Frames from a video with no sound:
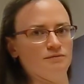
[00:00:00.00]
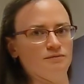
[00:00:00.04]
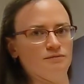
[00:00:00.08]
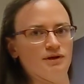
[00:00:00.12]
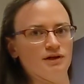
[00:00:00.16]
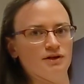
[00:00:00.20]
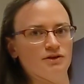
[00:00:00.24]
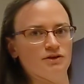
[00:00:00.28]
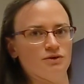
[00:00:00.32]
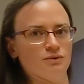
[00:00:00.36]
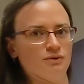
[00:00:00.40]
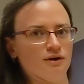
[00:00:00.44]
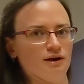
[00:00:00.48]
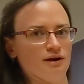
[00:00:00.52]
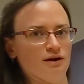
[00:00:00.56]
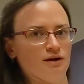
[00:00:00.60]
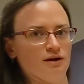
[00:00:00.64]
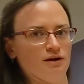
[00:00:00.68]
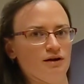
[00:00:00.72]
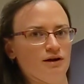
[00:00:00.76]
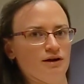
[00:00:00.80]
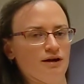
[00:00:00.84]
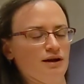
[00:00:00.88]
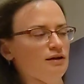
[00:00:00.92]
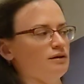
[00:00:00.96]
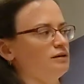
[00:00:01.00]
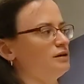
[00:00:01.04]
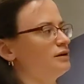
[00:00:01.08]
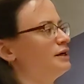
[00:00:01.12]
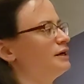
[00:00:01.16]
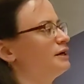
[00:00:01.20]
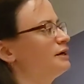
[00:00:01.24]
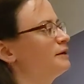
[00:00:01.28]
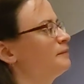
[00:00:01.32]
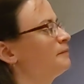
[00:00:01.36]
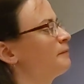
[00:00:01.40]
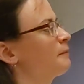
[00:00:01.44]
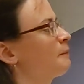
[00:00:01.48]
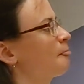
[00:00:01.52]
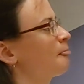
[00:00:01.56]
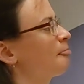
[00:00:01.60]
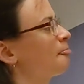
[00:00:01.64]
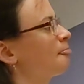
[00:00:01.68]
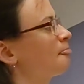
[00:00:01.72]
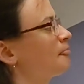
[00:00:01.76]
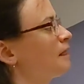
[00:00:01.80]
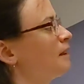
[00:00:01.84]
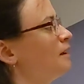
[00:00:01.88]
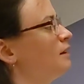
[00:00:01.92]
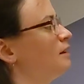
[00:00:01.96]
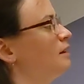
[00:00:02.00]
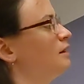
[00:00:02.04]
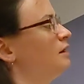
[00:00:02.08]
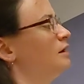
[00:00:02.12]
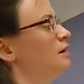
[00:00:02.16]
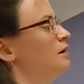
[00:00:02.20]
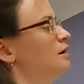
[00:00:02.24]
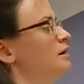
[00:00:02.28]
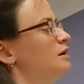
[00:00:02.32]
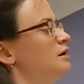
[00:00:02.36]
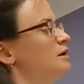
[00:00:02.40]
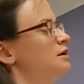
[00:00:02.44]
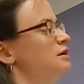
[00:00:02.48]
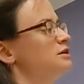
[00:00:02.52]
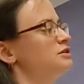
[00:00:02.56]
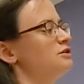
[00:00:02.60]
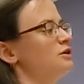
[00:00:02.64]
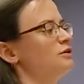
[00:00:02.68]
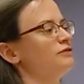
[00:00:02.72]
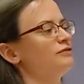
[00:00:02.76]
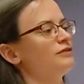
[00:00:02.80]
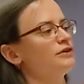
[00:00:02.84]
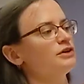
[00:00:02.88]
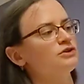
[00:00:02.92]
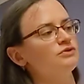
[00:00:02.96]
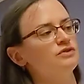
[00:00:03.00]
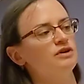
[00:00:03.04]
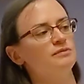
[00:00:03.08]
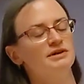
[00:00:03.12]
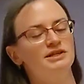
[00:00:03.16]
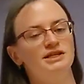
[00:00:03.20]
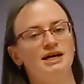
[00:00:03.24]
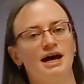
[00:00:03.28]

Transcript: Make sure we're at a good angle here. So first rib